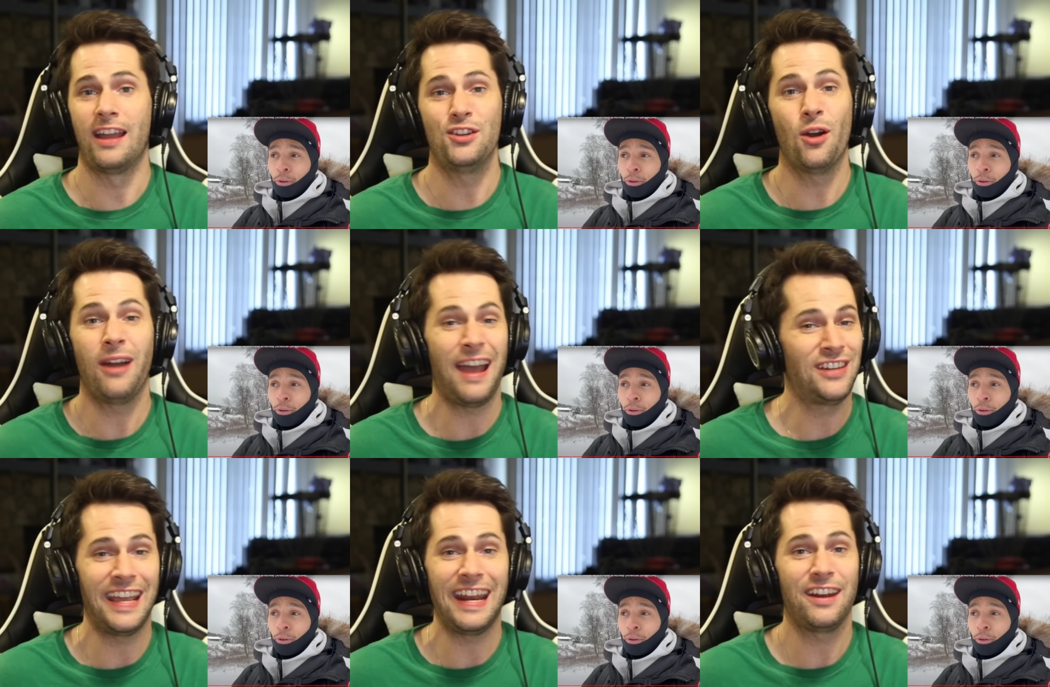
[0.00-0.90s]
Speaker 1: You don't have
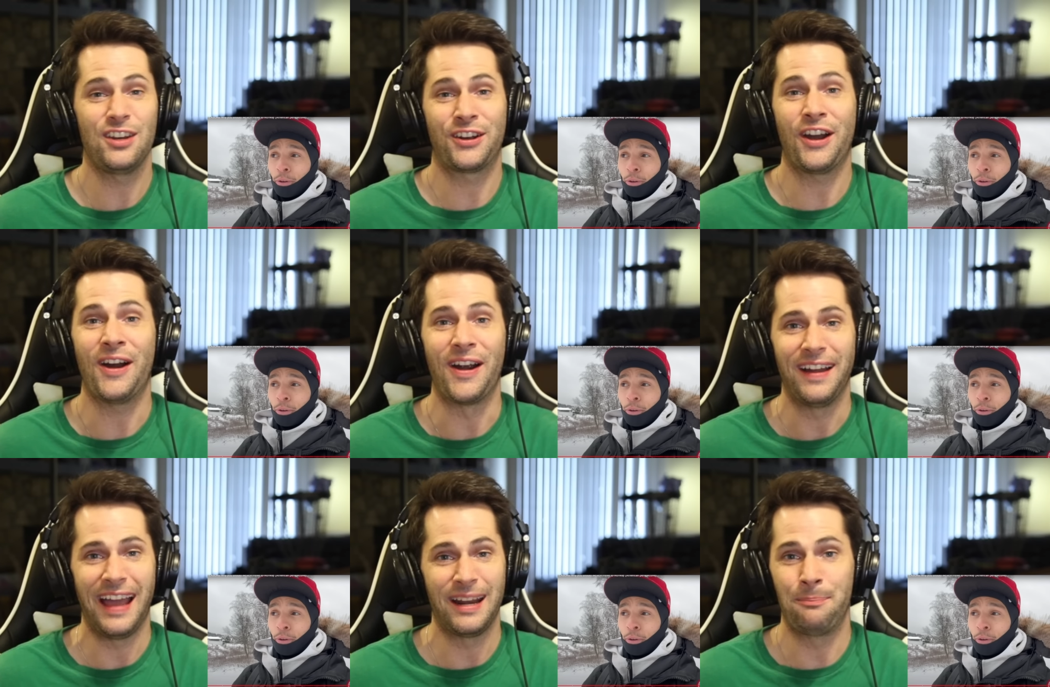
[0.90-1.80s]
to get out of your car
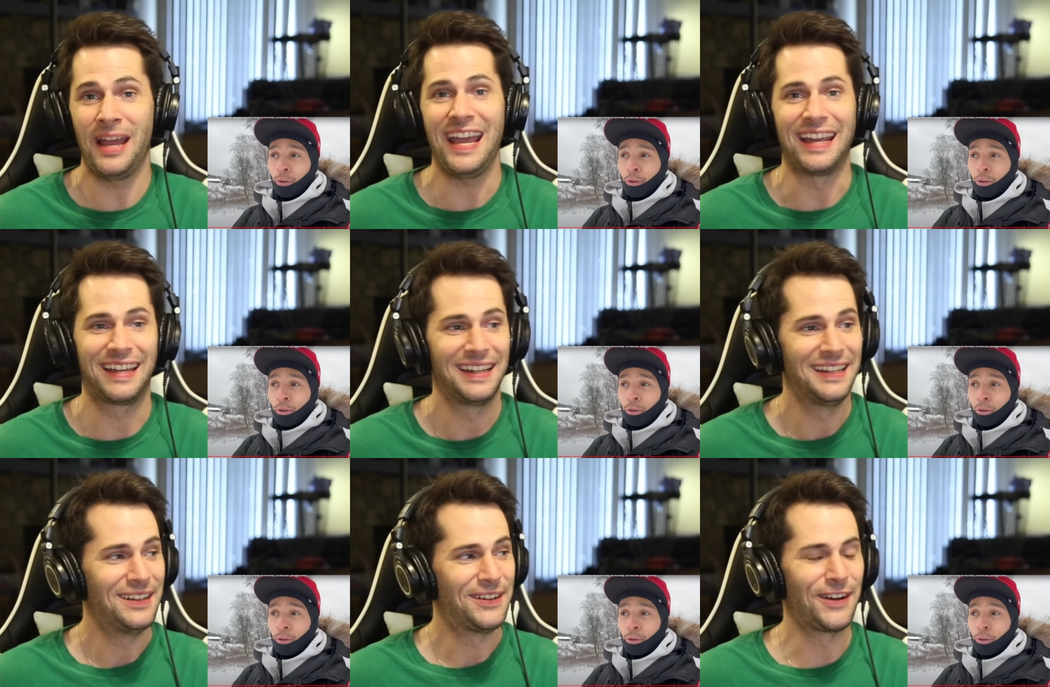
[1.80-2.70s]
at a bank
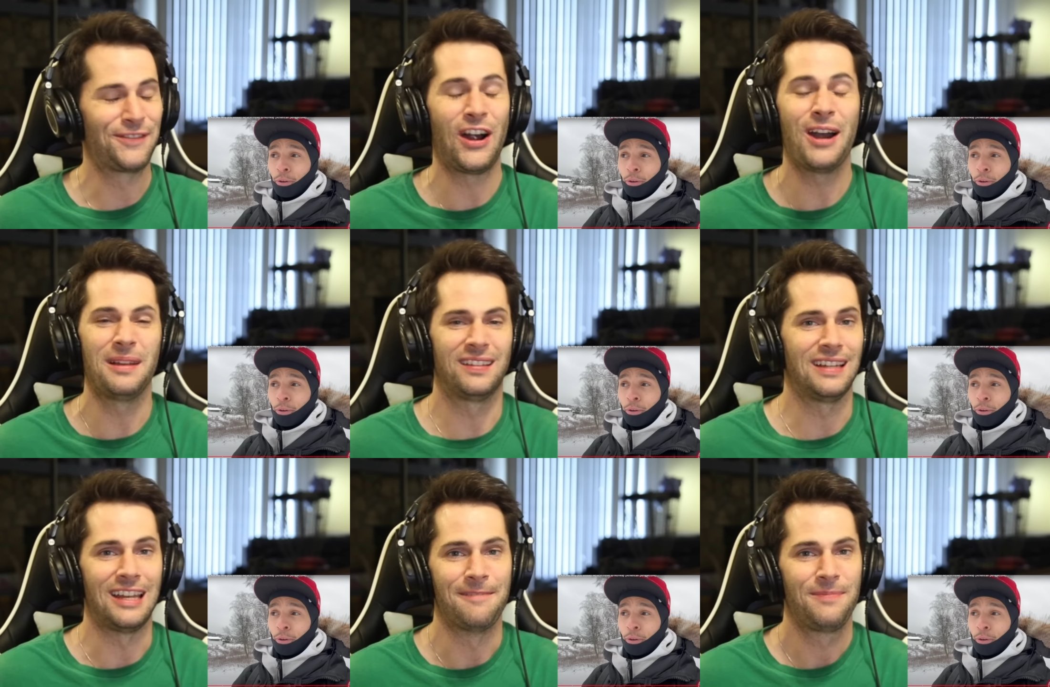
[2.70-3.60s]
or a
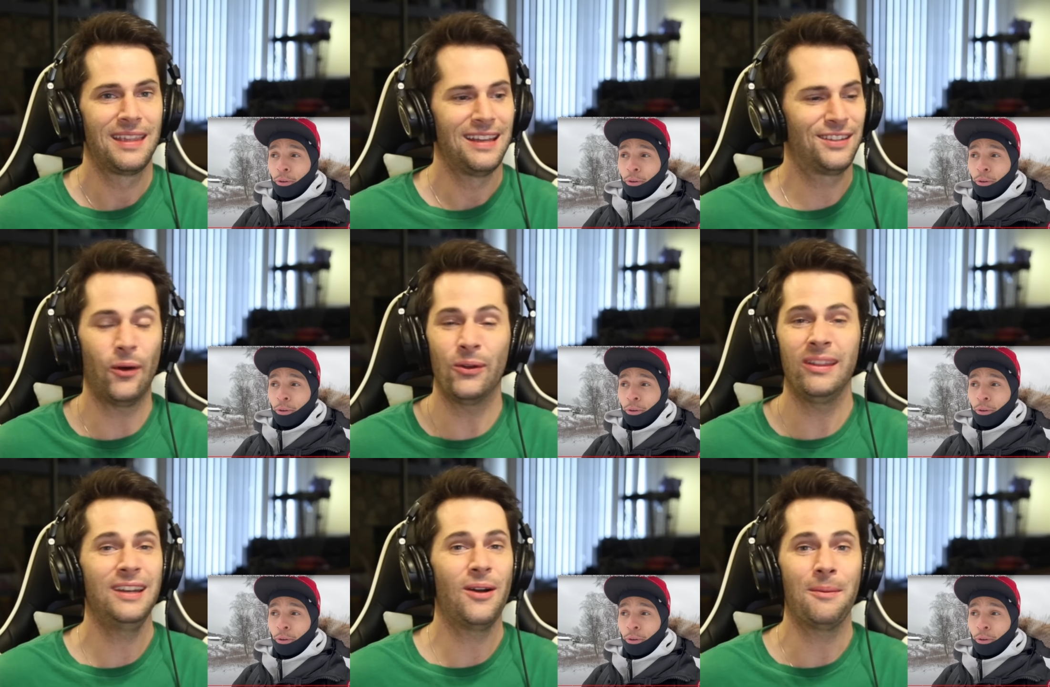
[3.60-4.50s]
pharmacy.
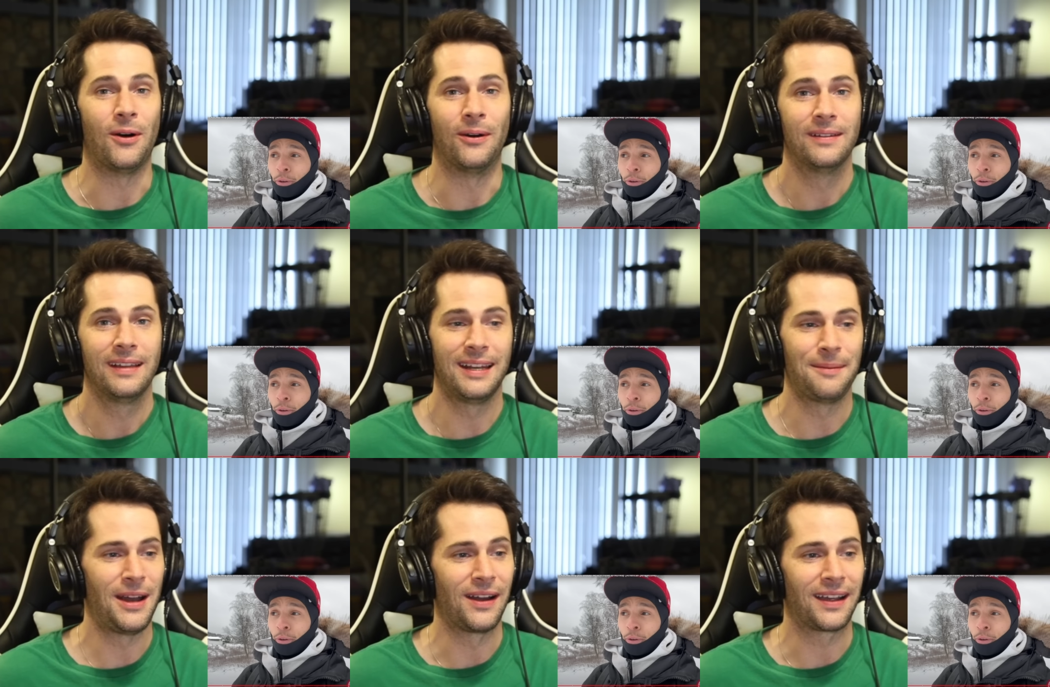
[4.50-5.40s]
Totally normal in
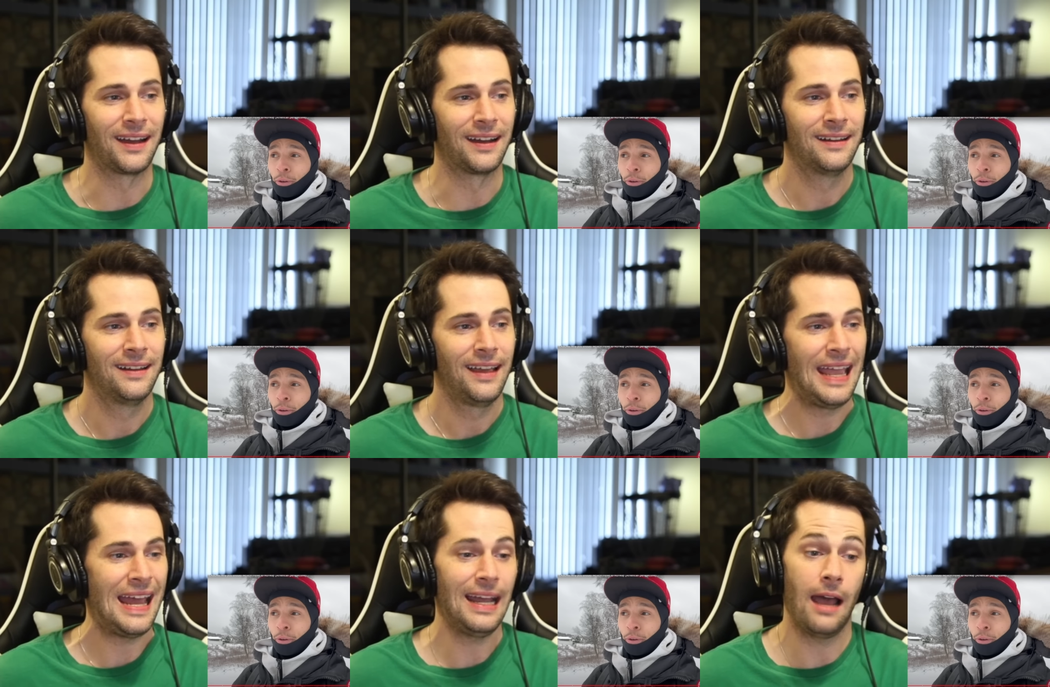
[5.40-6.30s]
America.
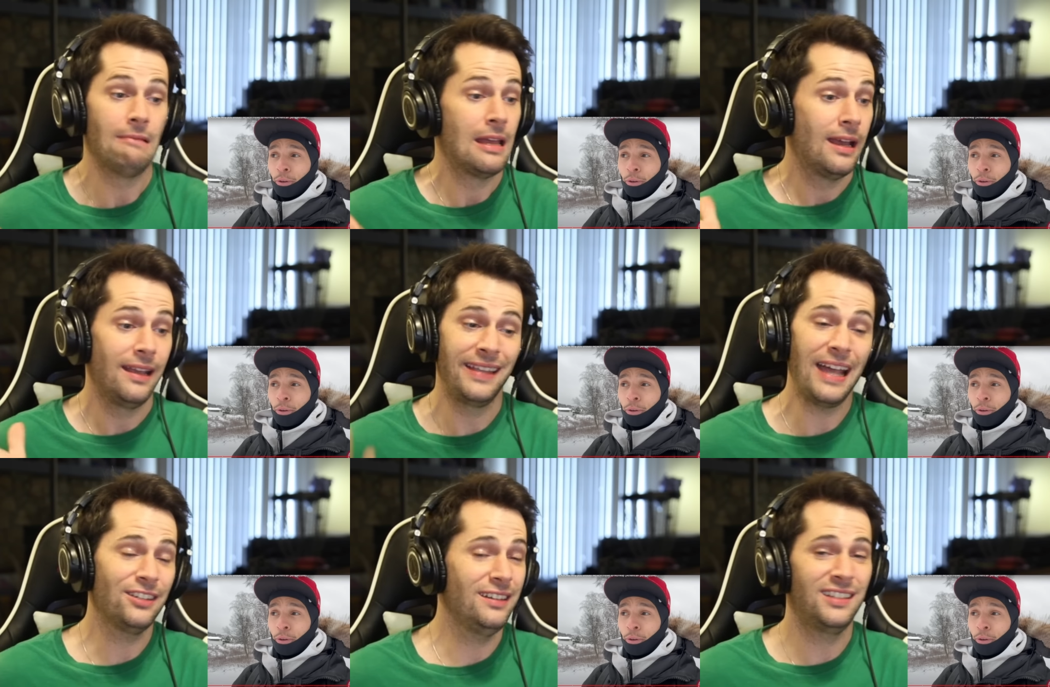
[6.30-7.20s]
And it's
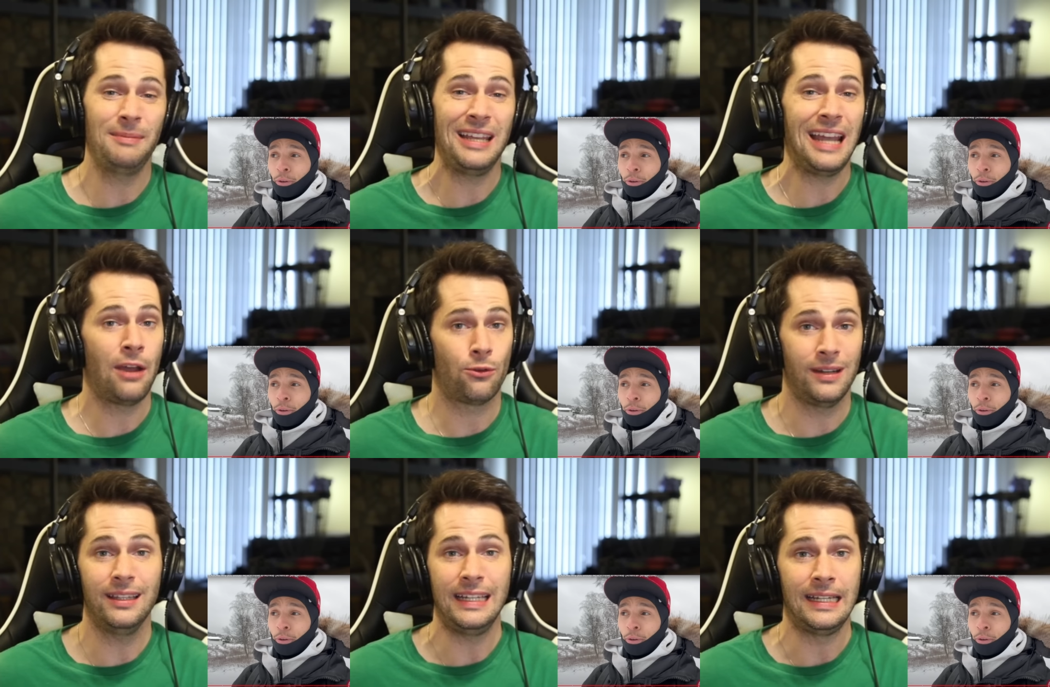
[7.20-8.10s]
actually something I
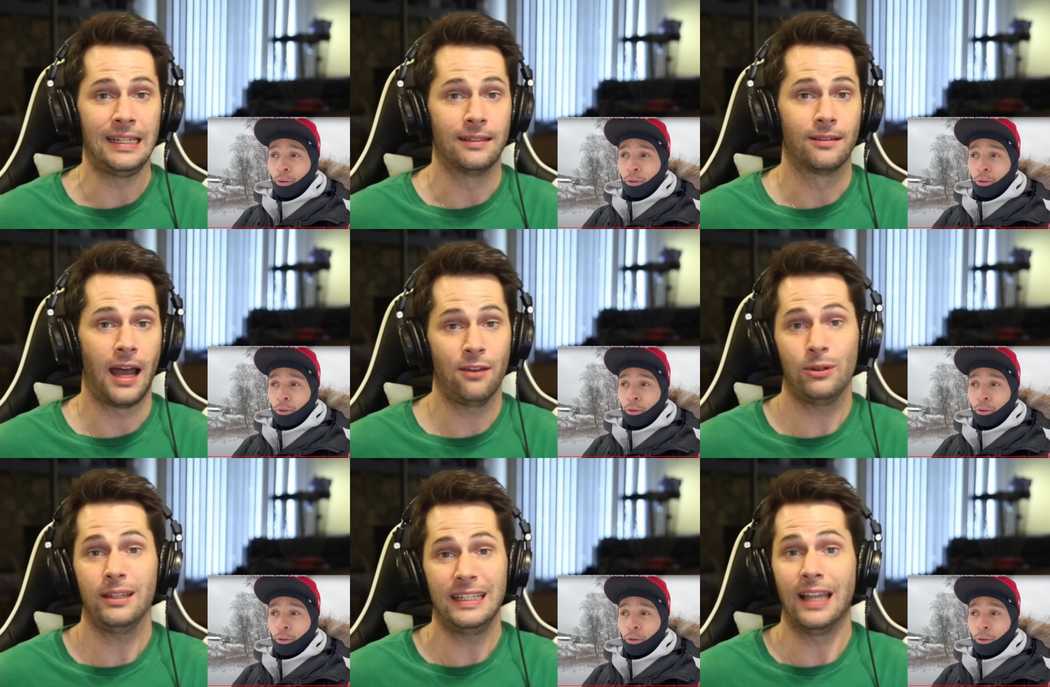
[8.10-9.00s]
really
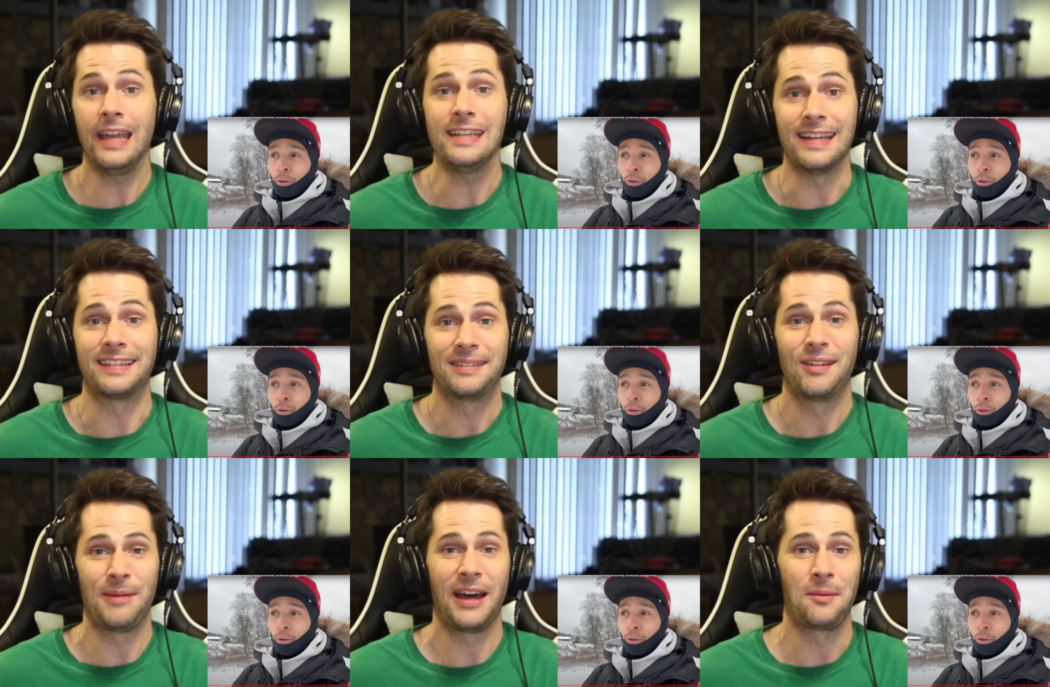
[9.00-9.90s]
like it
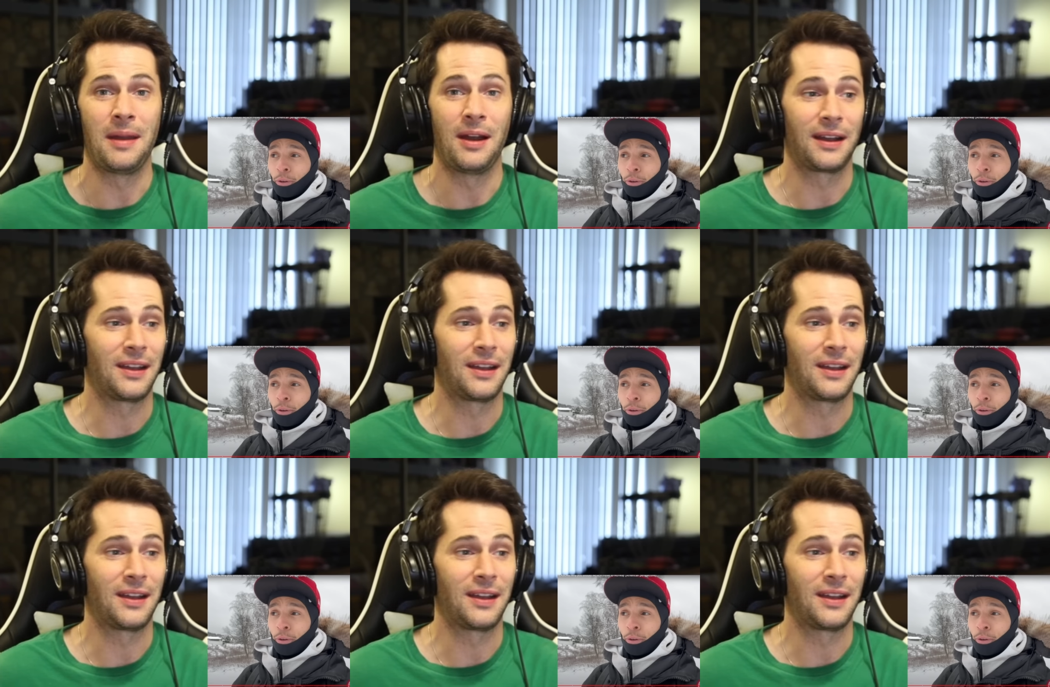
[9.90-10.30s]
about America.